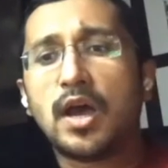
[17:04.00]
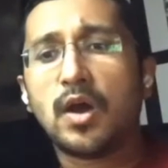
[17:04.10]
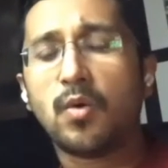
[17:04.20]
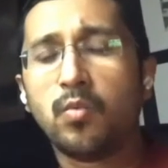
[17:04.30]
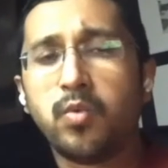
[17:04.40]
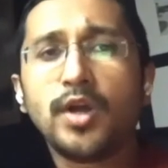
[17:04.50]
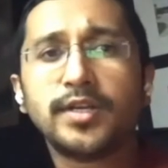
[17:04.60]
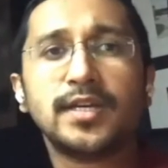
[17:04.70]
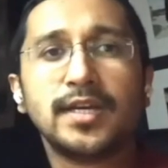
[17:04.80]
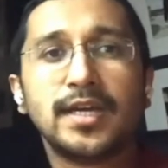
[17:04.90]

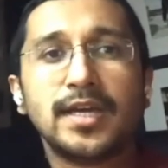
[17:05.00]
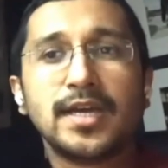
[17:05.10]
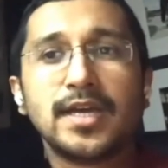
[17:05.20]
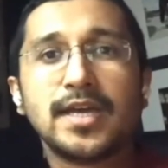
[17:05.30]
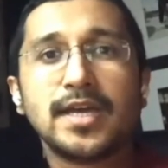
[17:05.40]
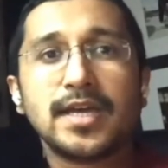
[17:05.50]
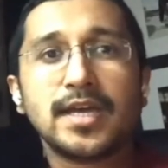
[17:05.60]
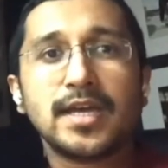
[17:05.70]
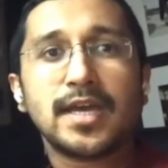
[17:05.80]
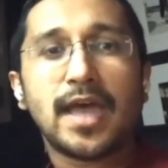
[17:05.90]
what
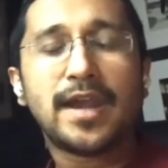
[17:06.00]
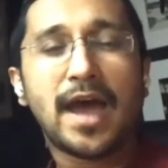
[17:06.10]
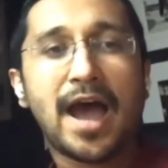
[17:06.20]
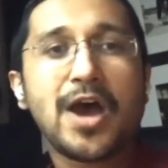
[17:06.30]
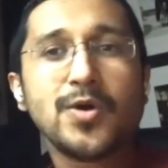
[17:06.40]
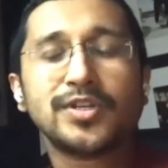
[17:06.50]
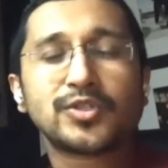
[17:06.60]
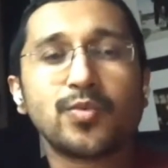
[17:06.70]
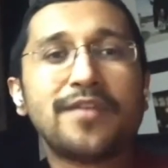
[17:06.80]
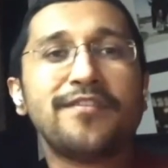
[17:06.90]
and how does
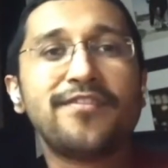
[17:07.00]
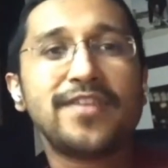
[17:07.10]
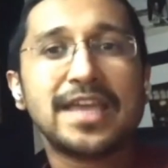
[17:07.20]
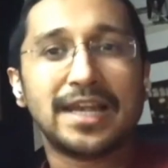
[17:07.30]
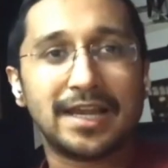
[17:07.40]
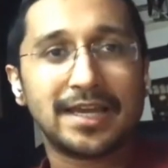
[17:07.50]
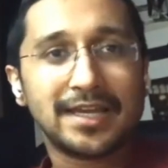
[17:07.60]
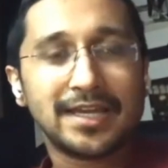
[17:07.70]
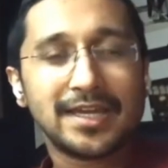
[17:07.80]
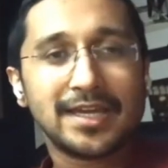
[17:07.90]
one feel
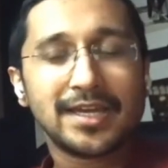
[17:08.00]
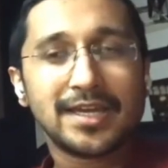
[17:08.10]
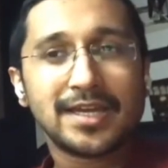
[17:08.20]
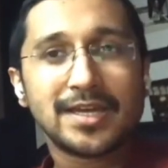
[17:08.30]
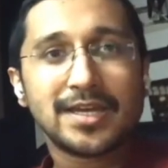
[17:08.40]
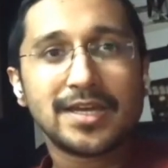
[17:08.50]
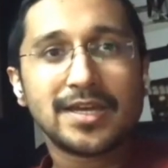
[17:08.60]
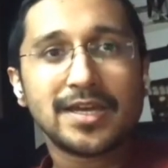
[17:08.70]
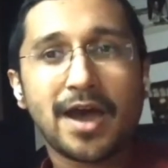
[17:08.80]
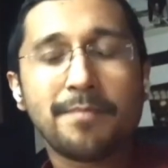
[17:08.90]

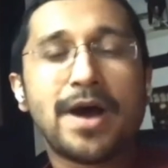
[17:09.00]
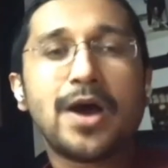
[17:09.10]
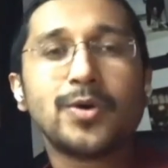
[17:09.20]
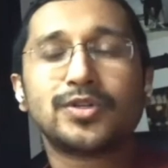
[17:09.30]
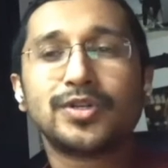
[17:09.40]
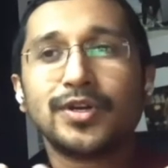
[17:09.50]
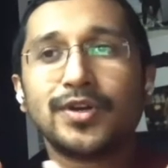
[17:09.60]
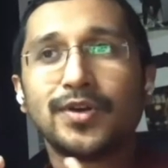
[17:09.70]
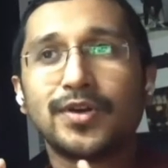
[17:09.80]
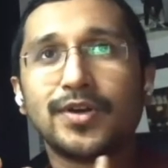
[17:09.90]
about
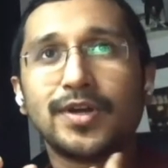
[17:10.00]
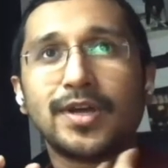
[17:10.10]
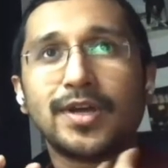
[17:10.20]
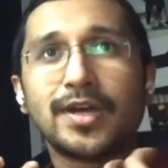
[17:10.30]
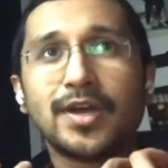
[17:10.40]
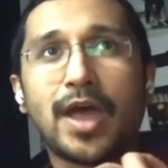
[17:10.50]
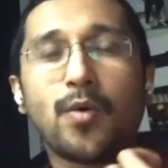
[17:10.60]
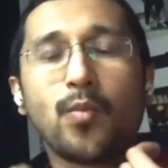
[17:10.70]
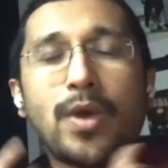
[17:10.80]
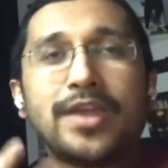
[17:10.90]

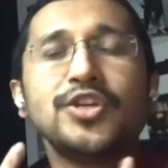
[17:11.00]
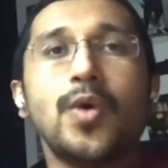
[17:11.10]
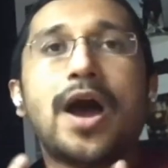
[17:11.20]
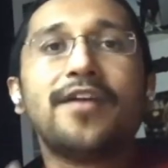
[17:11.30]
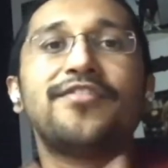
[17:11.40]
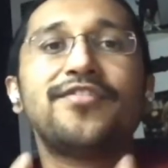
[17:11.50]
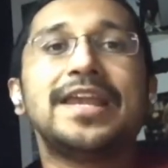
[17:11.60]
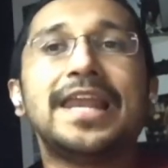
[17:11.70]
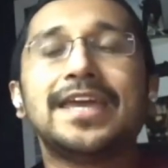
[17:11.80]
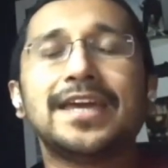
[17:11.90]
when you are
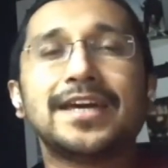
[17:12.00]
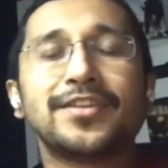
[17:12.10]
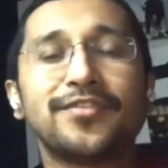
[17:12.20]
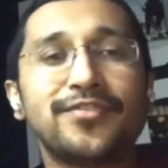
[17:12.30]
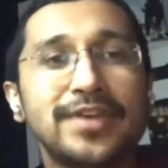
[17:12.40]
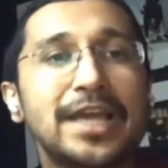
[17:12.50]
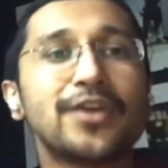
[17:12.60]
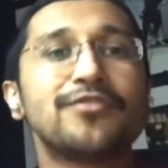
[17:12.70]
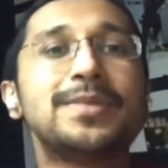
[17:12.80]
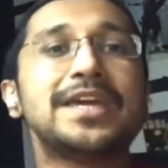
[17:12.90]
feeling the
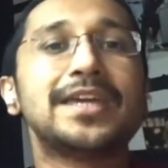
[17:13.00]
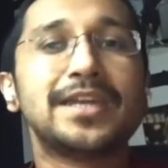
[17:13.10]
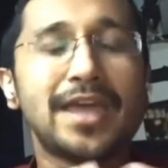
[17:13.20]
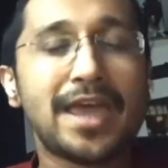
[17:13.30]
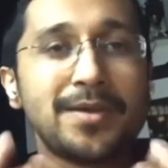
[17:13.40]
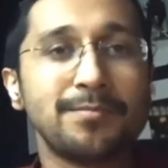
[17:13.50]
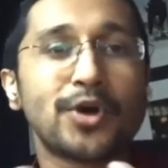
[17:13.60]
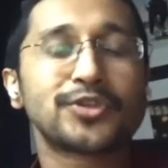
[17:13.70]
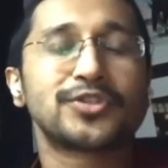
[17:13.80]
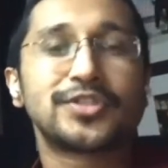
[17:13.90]
feeling of being in an
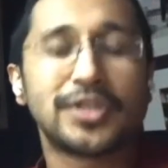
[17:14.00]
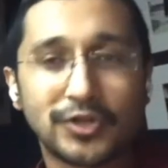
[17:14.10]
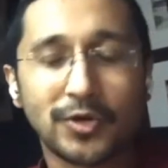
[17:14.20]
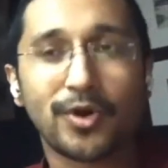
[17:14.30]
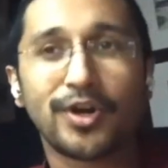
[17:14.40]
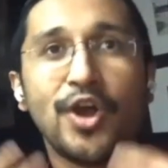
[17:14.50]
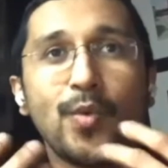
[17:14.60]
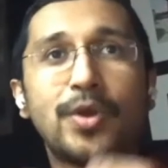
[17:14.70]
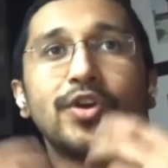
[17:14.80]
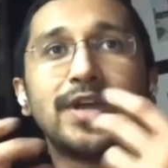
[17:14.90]
imposter syndrome, or
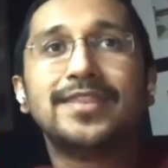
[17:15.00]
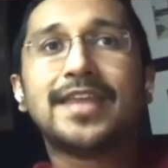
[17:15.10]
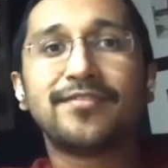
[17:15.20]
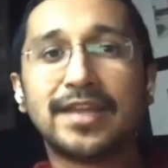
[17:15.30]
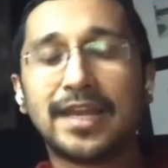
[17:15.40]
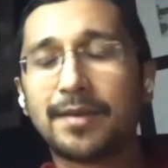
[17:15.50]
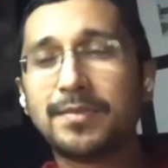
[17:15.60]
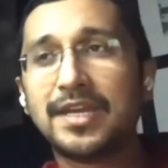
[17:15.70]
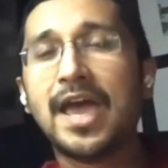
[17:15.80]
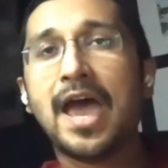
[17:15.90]
when you're in that feeling? I
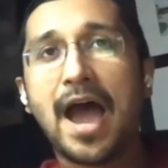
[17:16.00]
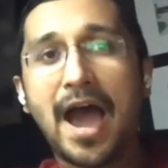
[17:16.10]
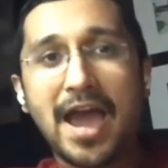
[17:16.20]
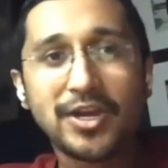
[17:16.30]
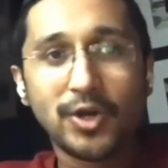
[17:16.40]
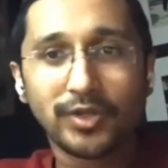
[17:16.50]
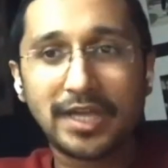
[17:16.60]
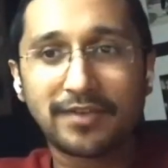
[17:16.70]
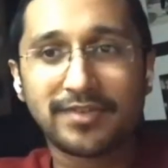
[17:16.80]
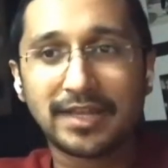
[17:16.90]
mean, I know
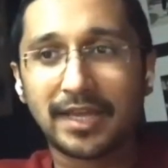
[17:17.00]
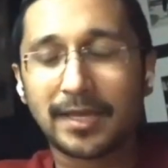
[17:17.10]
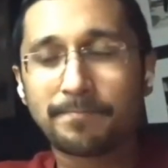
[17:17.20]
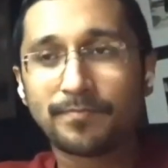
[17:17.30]
that feeling.